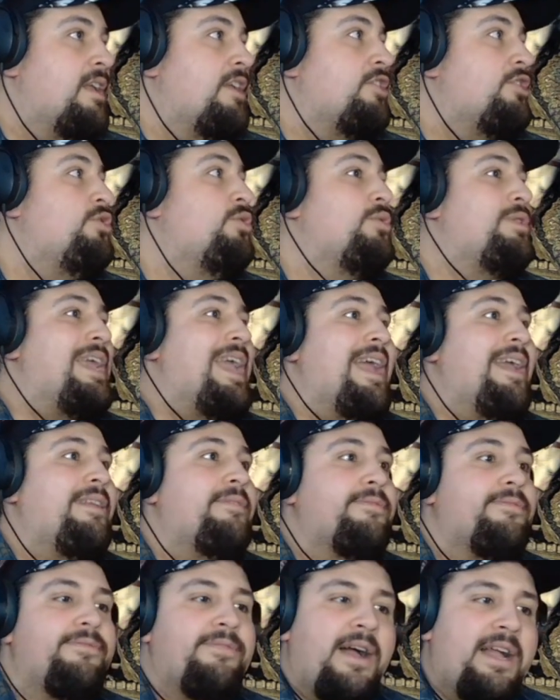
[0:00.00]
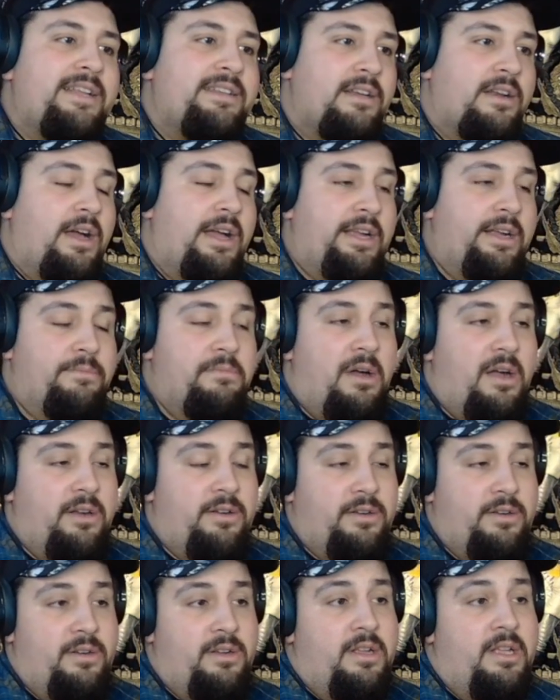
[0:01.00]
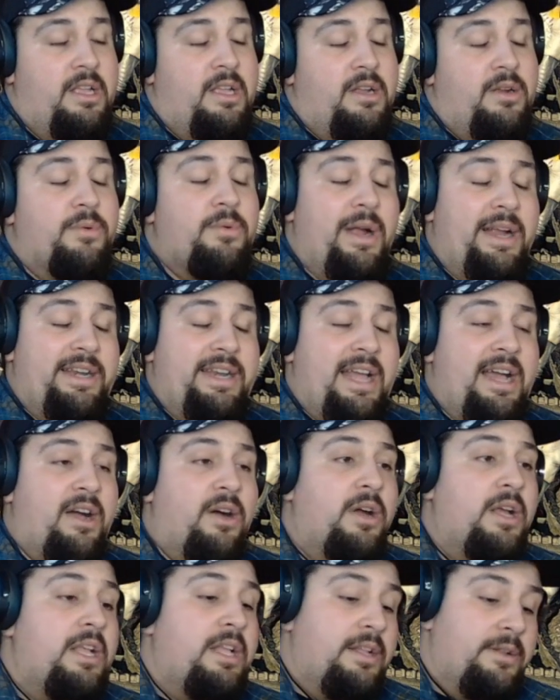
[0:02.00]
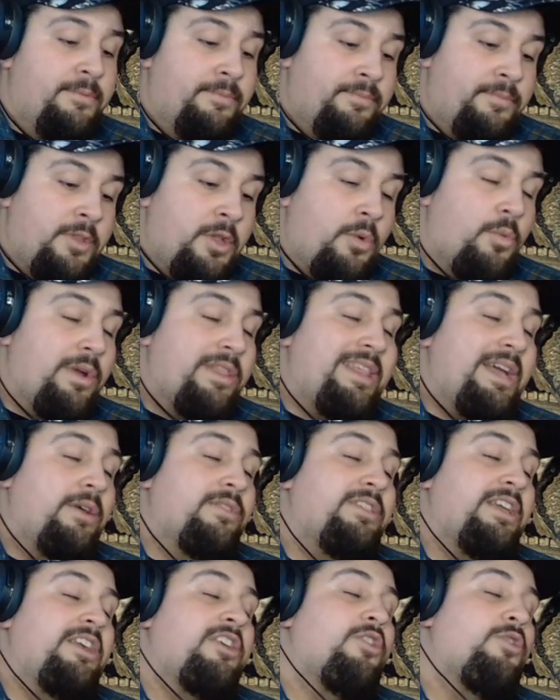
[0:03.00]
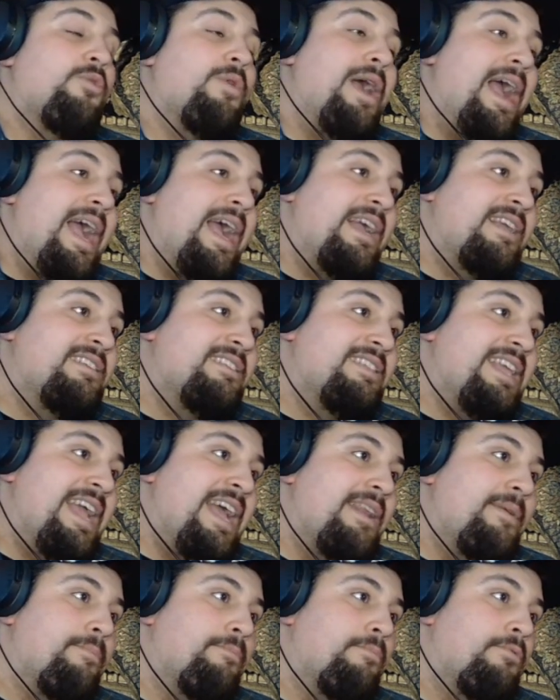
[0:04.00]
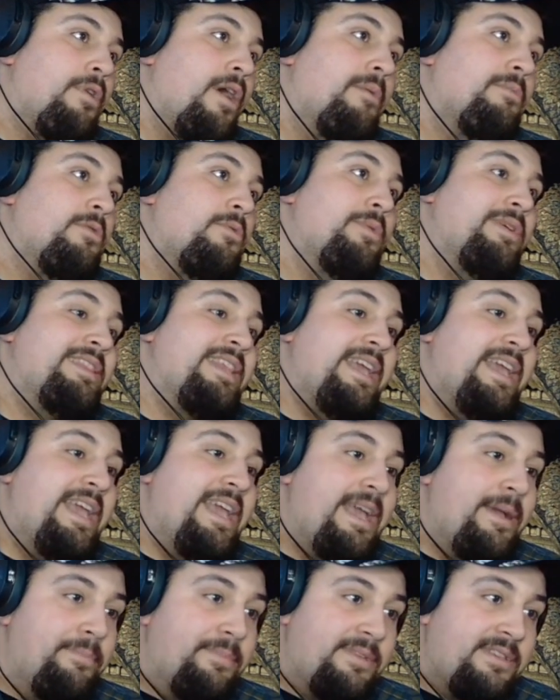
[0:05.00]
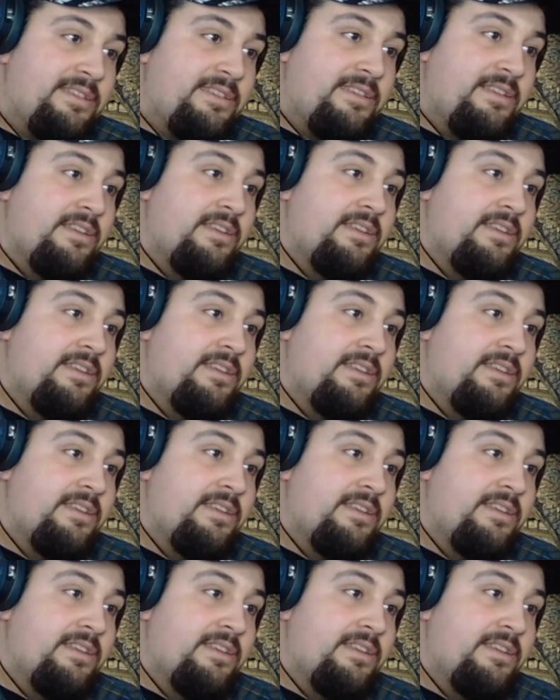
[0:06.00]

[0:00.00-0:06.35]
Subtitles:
You can't find an Ironmonger right now without the cracks. They had a problem with the hips